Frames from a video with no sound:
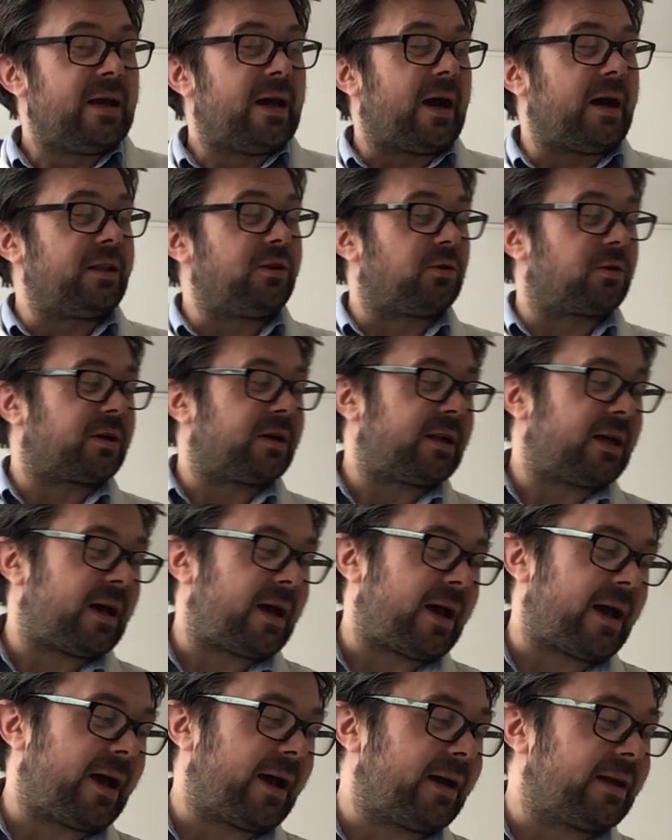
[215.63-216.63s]
And you're going
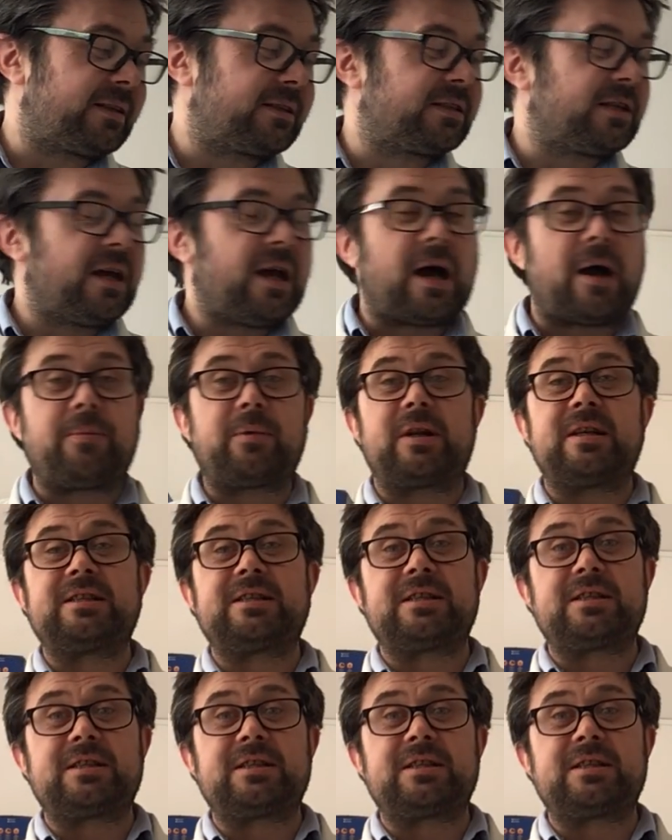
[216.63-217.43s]
to add, I'm going to